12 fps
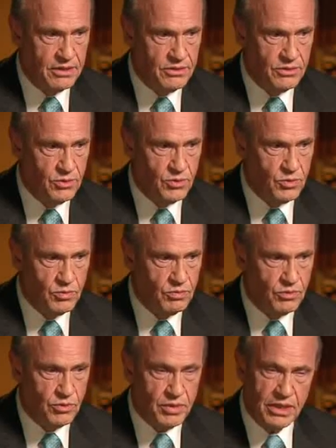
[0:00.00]
can do
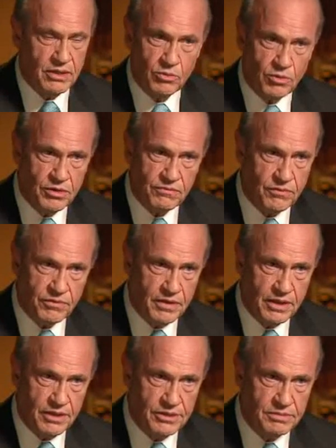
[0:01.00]
great and
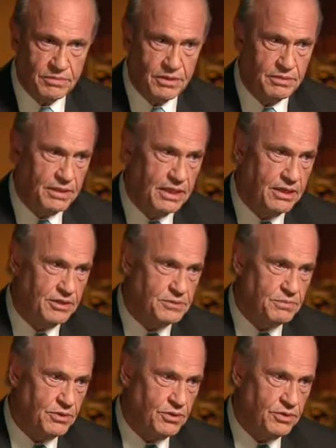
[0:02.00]
wonderful things, but
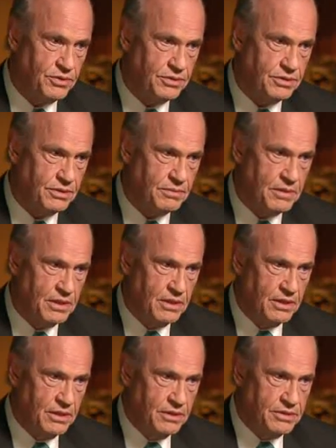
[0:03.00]
man is prone
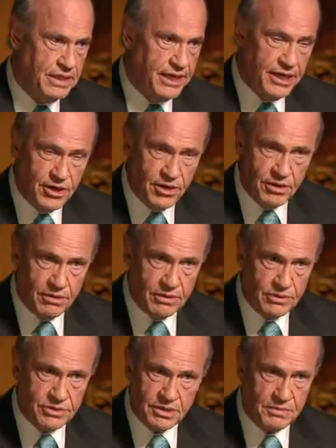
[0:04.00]
to err
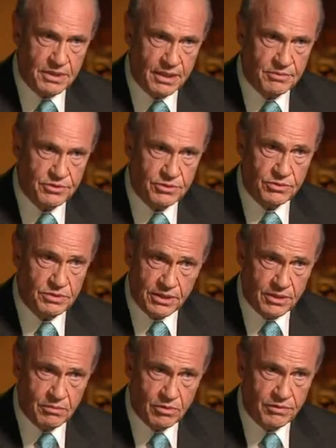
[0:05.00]
and sometimes do
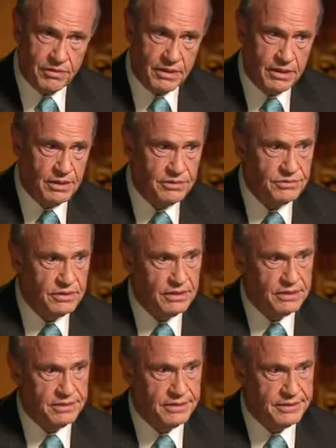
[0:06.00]
terrible things.
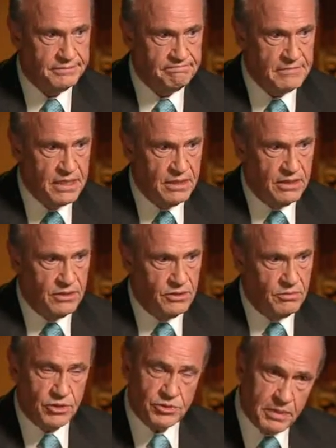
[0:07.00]
That
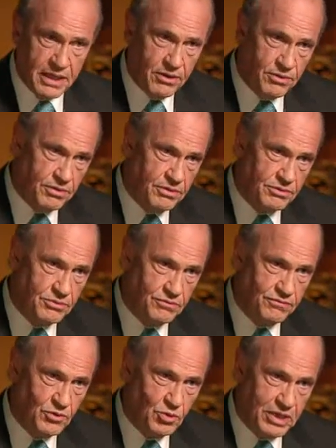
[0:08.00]
too much power in
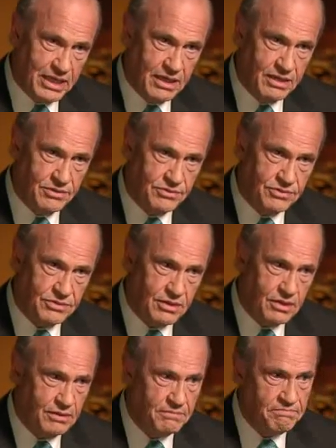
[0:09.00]
too few hands
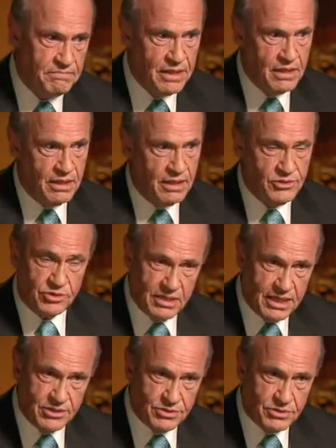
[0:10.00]

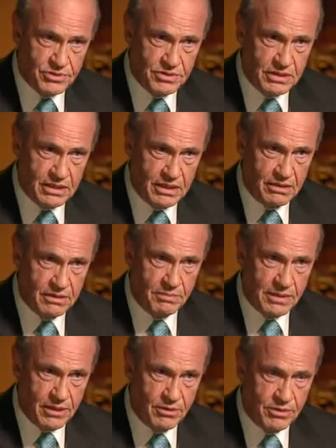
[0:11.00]
is a dangerous thing.
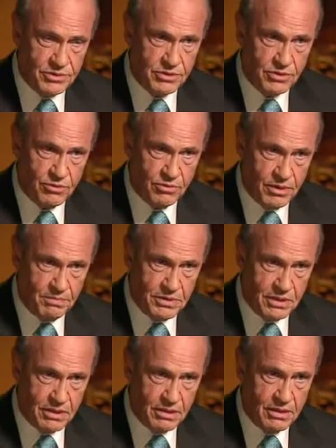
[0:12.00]
That power is a
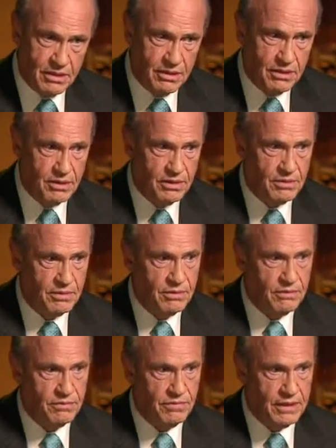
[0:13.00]
corrupting
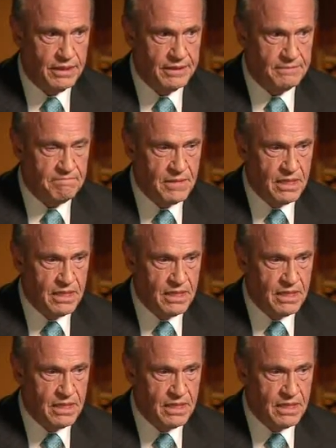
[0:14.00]
thing.